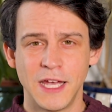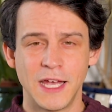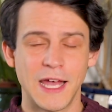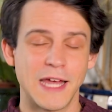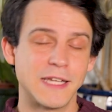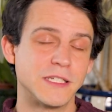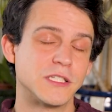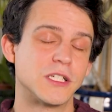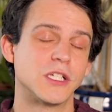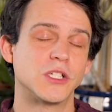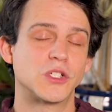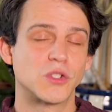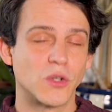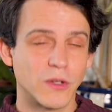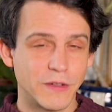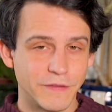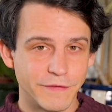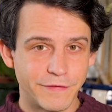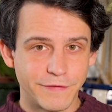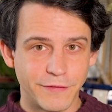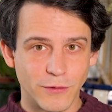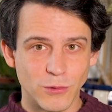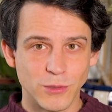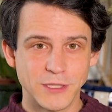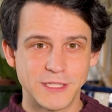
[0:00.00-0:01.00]
and to join
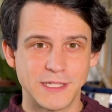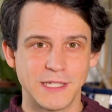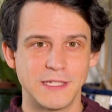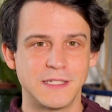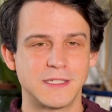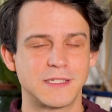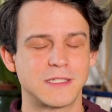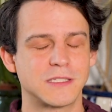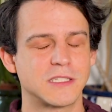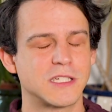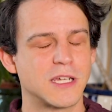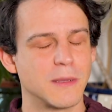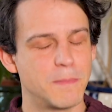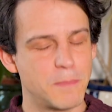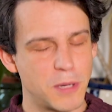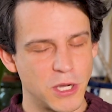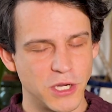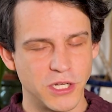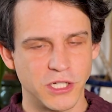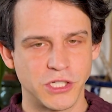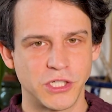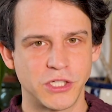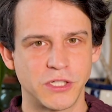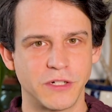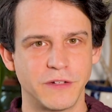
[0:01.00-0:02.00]
forces to
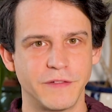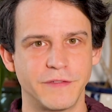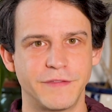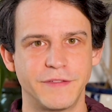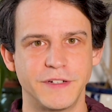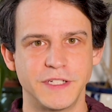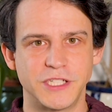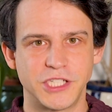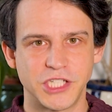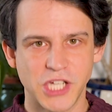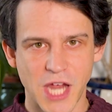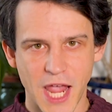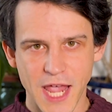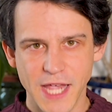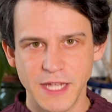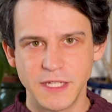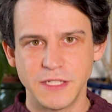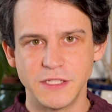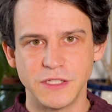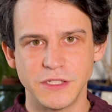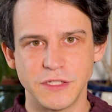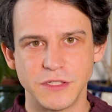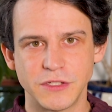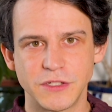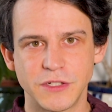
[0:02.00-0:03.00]
push for
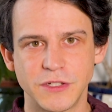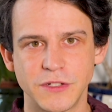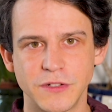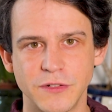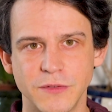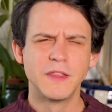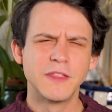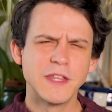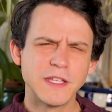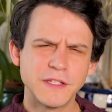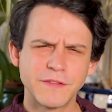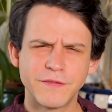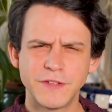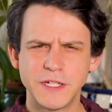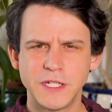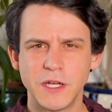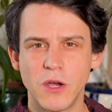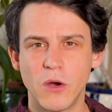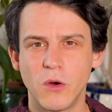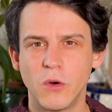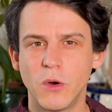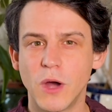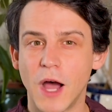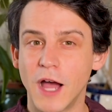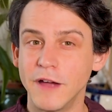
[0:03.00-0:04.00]
change. In this
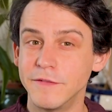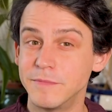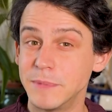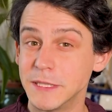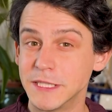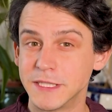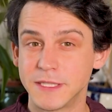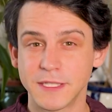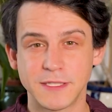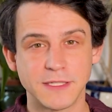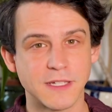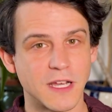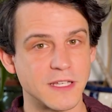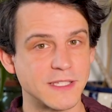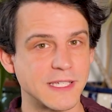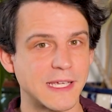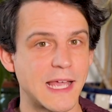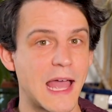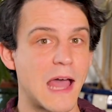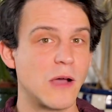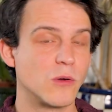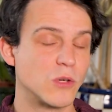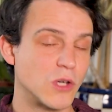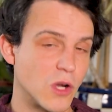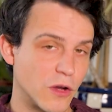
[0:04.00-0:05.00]
video, I've been discussing
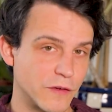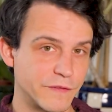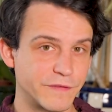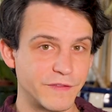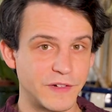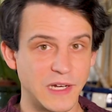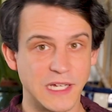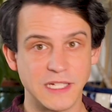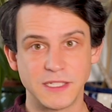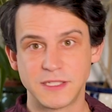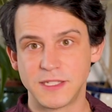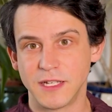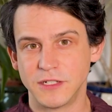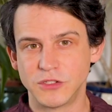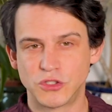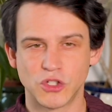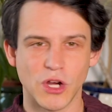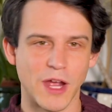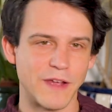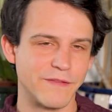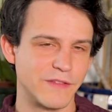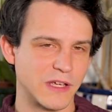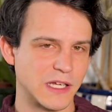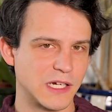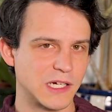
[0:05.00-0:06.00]
how conflicts are
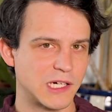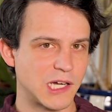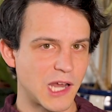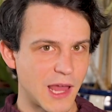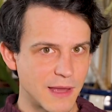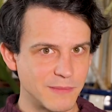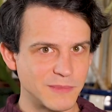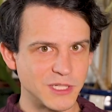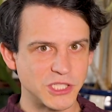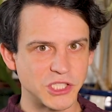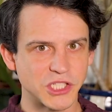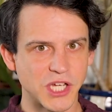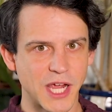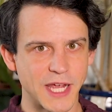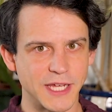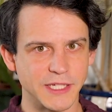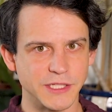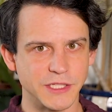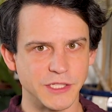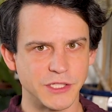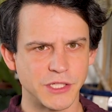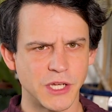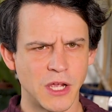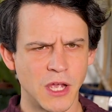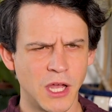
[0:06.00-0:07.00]
driving climate
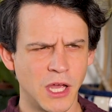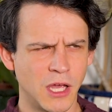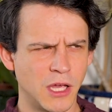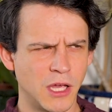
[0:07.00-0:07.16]
change,